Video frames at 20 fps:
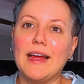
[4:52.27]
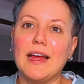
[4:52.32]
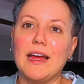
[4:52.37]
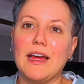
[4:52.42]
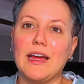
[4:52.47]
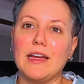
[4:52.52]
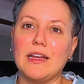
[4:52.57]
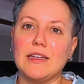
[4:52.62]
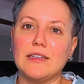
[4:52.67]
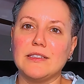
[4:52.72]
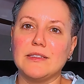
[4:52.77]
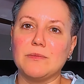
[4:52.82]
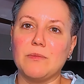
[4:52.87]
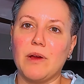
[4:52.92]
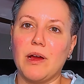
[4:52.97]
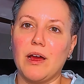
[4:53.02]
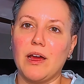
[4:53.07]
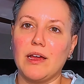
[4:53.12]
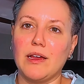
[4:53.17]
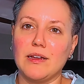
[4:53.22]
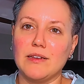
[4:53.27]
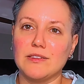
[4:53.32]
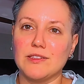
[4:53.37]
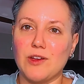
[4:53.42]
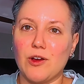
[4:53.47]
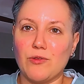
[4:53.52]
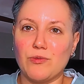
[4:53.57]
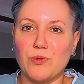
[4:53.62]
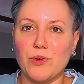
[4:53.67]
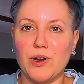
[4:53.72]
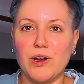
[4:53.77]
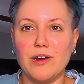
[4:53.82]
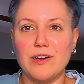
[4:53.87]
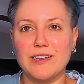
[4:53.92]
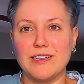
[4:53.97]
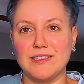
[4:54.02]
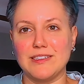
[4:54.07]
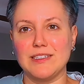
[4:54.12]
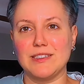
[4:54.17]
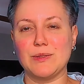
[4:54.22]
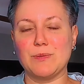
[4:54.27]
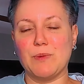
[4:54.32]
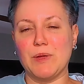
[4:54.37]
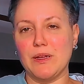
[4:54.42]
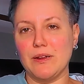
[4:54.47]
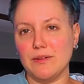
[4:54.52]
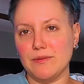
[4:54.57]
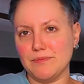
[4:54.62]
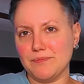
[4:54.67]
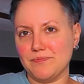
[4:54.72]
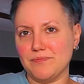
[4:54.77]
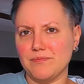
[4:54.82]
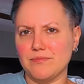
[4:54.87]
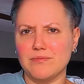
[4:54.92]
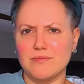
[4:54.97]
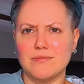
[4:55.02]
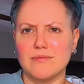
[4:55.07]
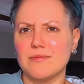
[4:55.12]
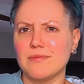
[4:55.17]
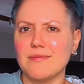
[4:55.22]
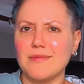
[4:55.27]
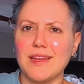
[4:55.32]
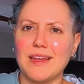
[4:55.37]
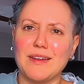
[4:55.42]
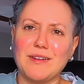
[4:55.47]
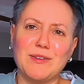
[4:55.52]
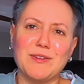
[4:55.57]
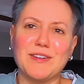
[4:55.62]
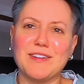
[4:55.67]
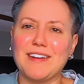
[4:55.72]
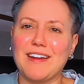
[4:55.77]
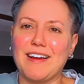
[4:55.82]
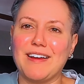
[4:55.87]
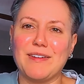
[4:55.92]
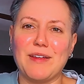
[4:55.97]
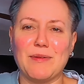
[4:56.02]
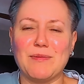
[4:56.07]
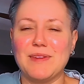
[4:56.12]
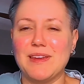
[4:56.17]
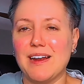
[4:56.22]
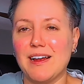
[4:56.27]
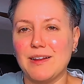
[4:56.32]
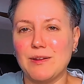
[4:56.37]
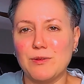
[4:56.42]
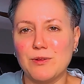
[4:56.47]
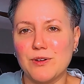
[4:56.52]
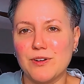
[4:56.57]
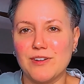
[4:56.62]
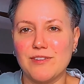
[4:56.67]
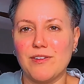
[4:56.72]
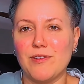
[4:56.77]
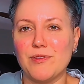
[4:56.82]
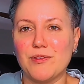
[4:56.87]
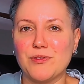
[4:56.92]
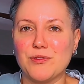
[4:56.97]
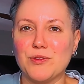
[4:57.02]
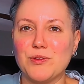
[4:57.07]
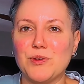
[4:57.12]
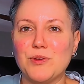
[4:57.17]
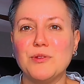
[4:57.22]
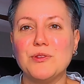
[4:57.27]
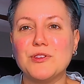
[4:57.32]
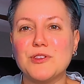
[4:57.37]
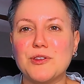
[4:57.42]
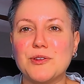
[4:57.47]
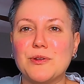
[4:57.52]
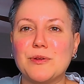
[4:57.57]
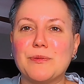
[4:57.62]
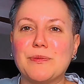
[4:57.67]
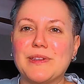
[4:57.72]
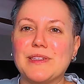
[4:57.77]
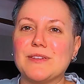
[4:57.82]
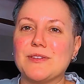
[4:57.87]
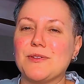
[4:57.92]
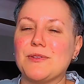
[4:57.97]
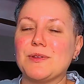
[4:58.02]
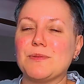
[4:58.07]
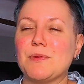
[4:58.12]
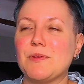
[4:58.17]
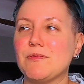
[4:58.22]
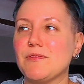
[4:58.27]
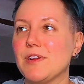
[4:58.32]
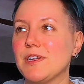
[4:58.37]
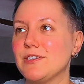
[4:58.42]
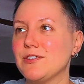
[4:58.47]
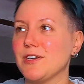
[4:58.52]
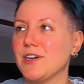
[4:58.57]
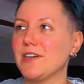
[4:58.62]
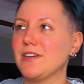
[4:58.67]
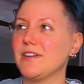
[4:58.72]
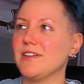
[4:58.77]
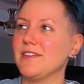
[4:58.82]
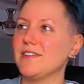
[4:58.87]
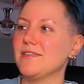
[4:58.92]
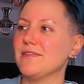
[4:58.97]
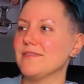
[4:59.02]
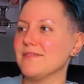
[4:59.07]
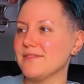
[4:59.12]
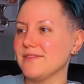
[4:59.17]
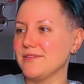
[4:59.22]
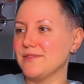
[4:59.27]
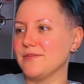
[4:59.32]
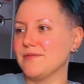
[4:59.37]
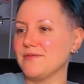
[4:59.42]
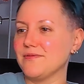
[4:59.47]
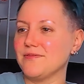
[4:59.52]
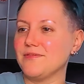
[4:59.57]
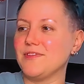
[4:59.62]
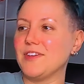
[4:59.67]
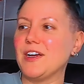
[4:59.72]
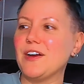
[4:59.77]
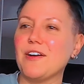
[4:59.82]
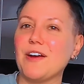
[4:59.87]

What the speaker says: as my software because I mean, I learned all through YouTube, and so it's been fun trying to figure